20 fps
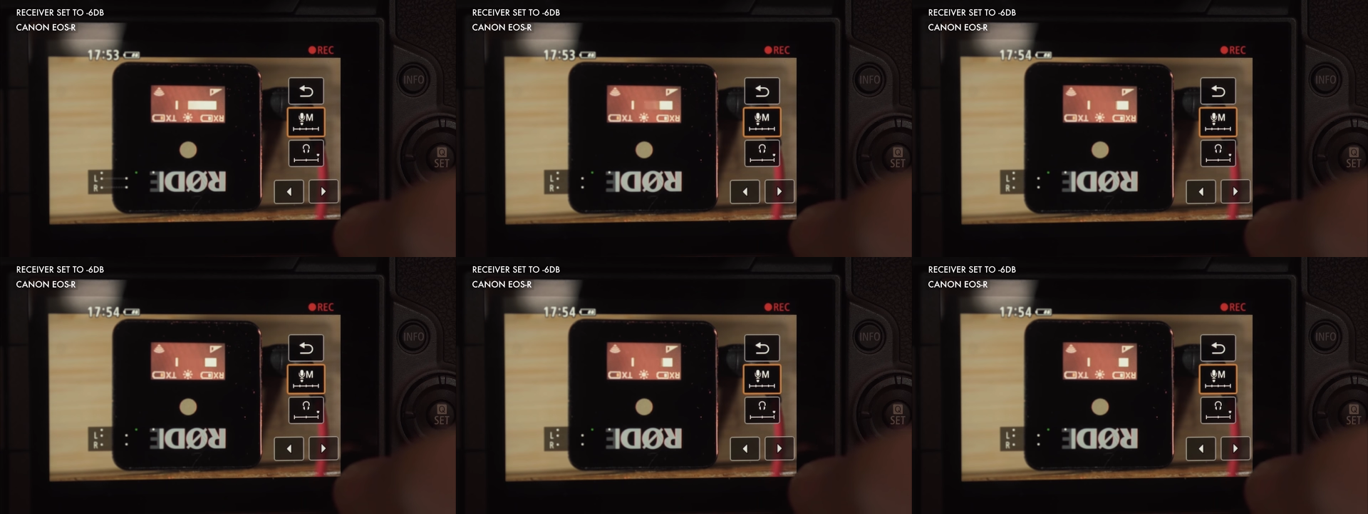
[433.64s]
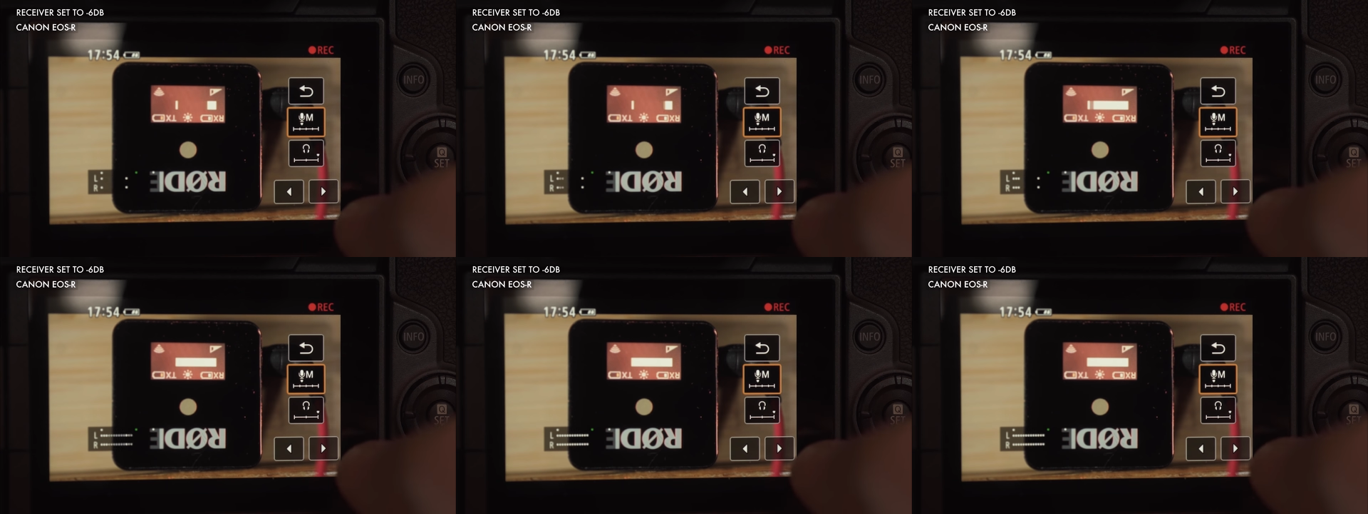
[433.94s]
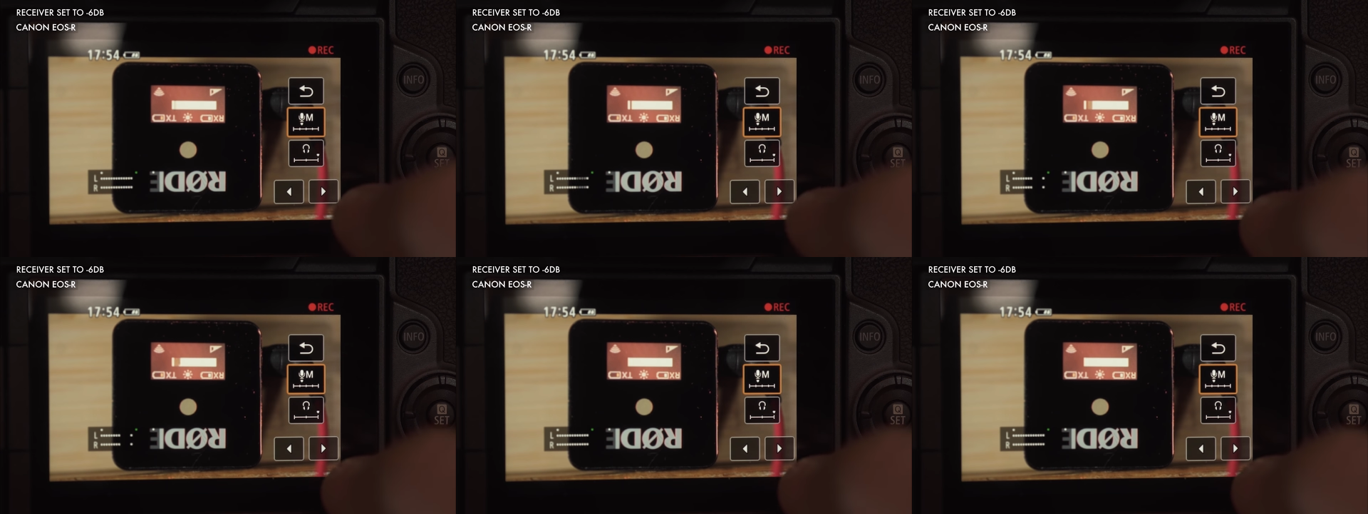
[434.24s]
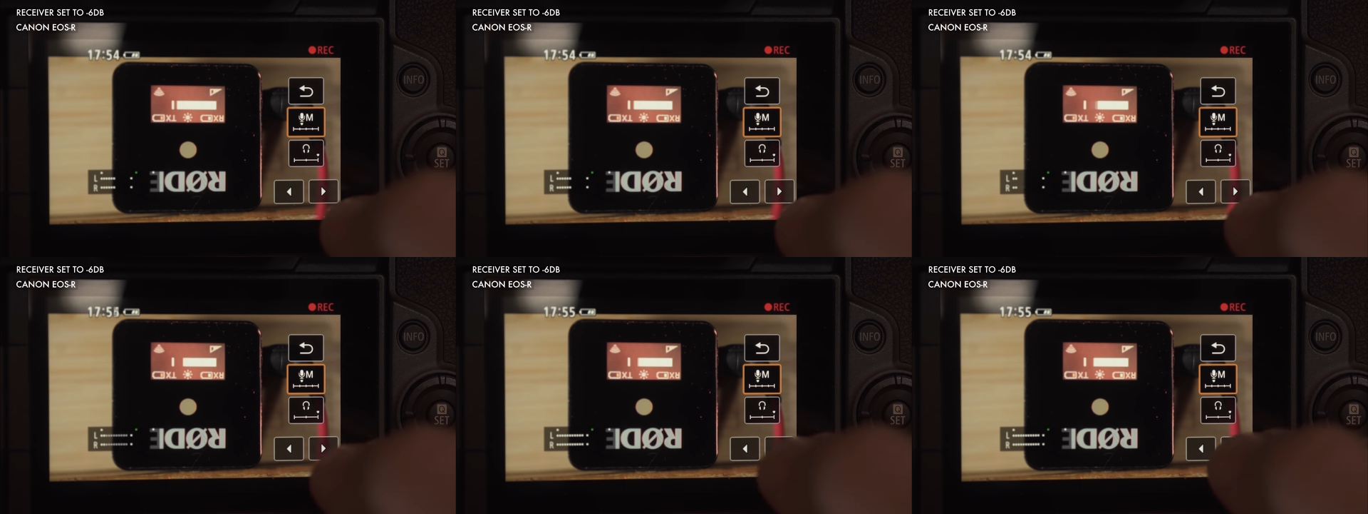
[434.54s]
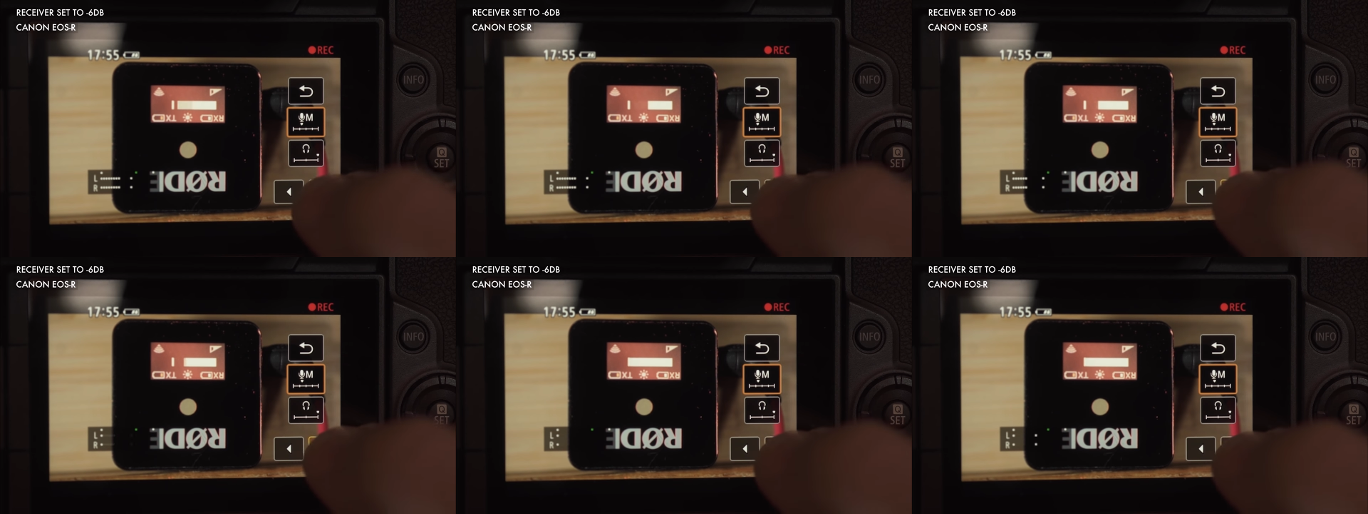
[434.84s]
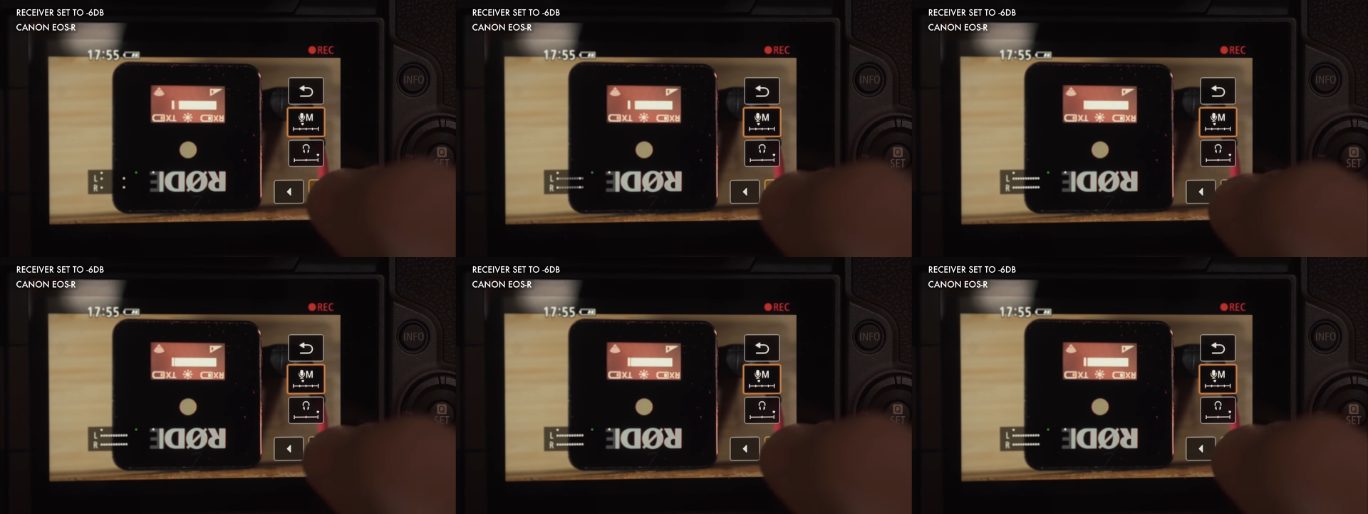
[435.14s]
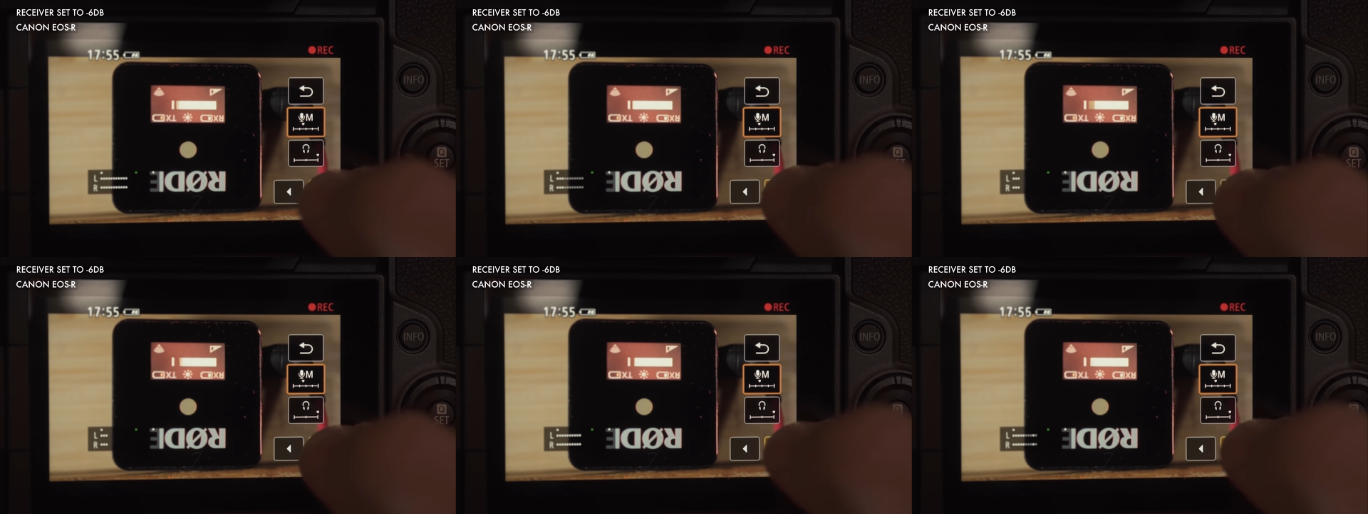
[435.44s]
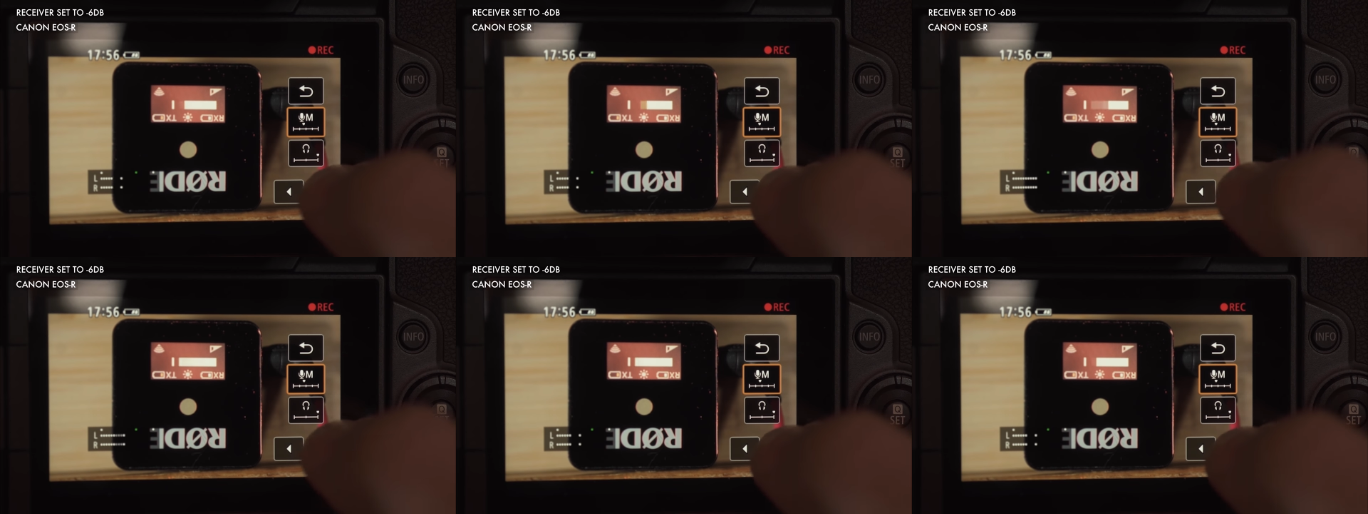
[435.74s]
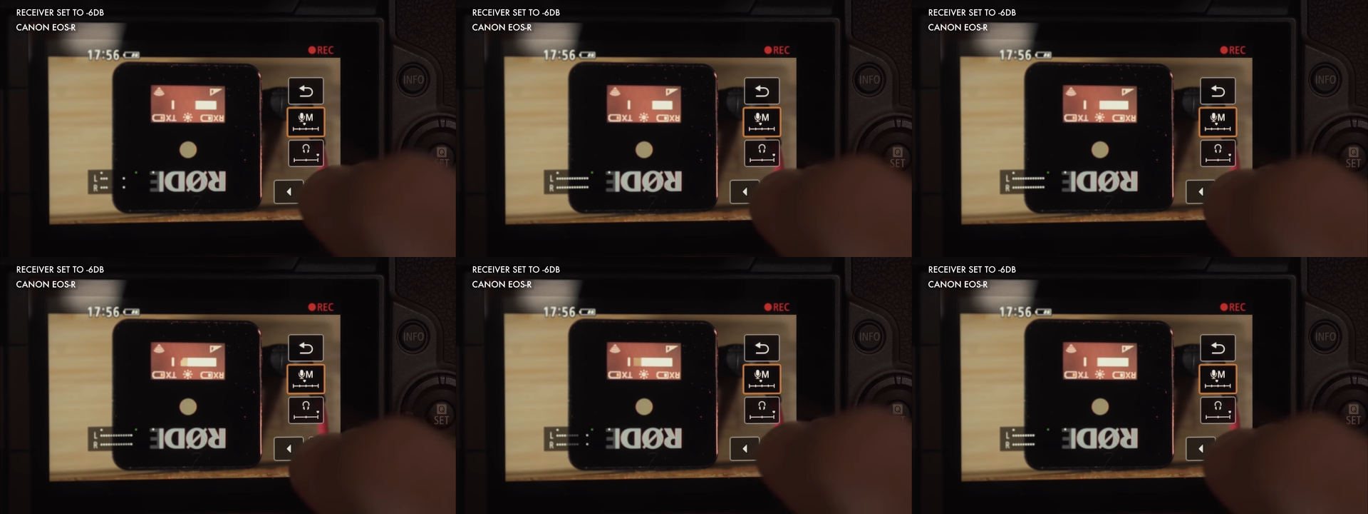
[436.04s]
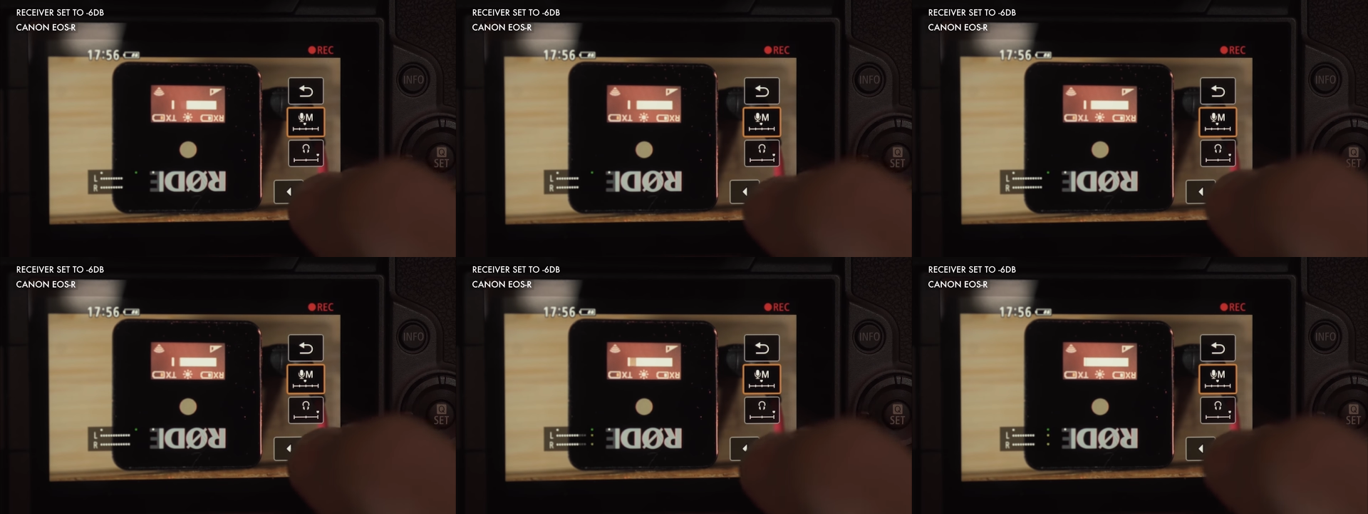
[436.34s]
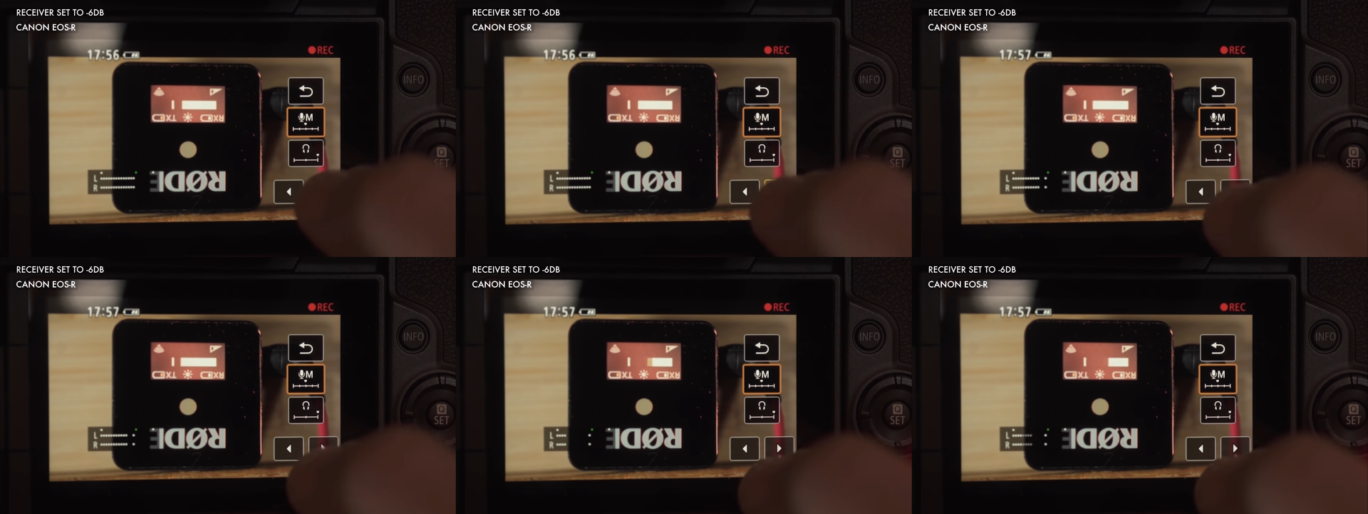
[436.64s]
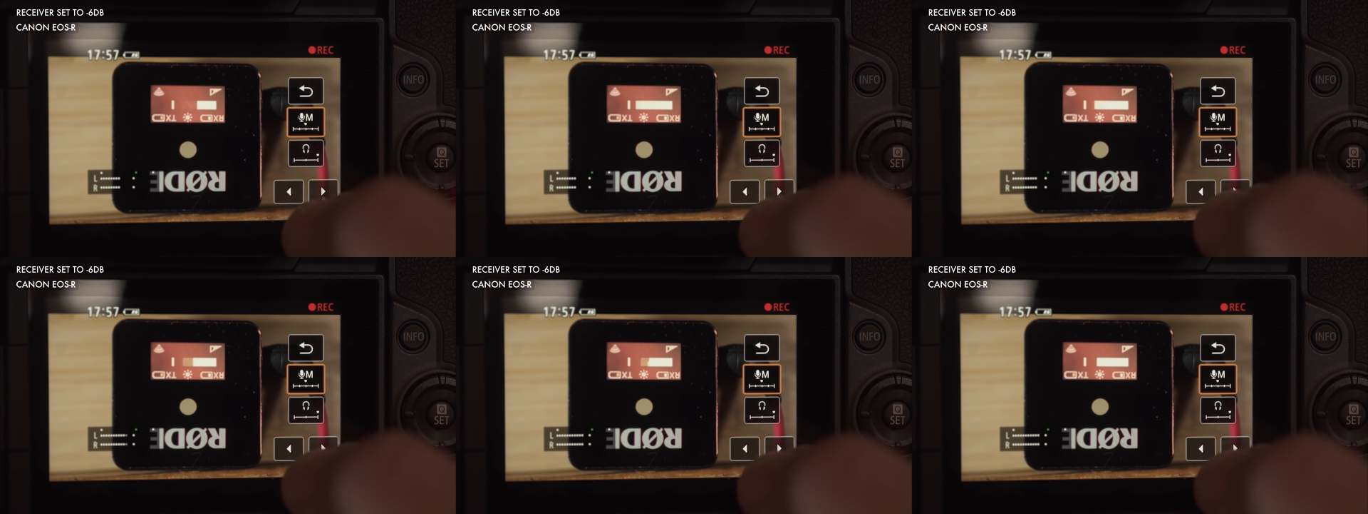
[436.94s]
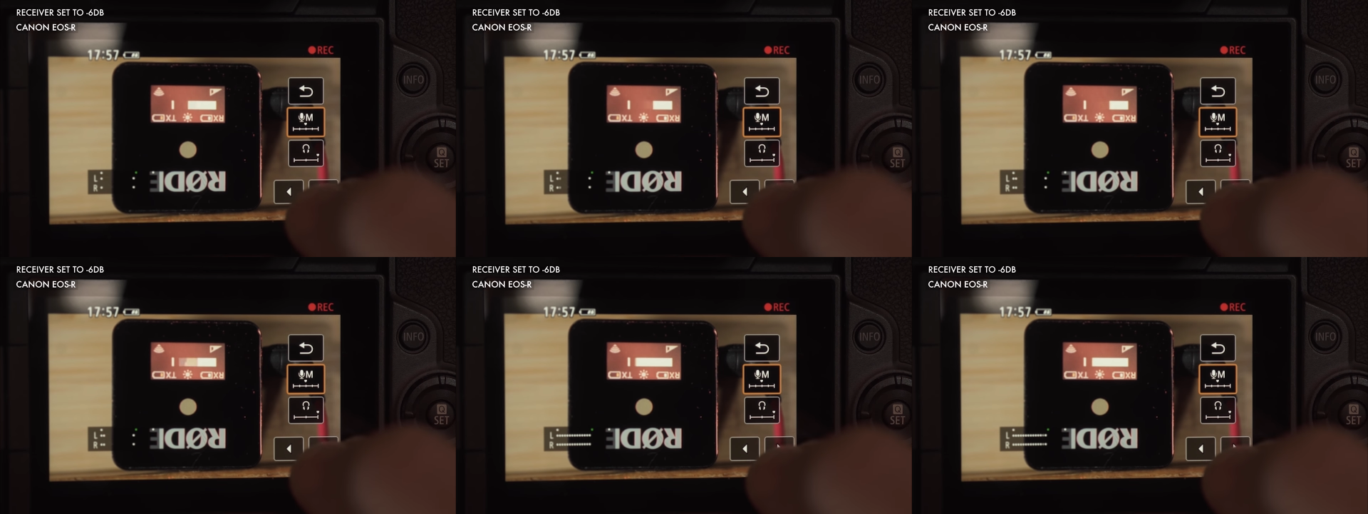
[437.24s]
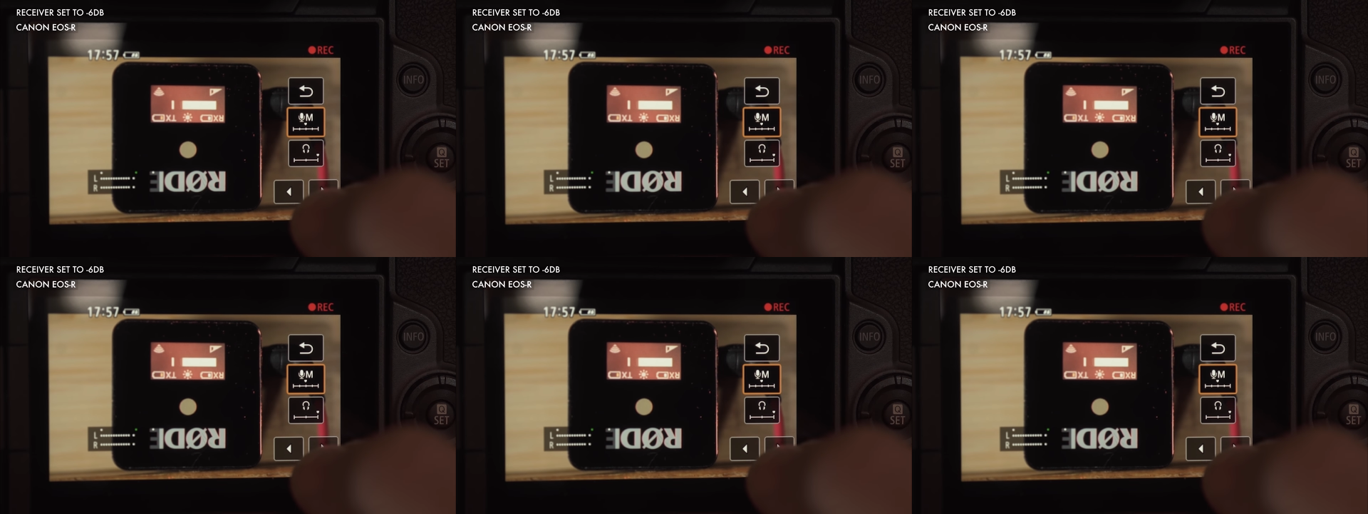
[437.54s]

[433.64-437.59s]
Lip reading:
Nobody's mouth can be seen.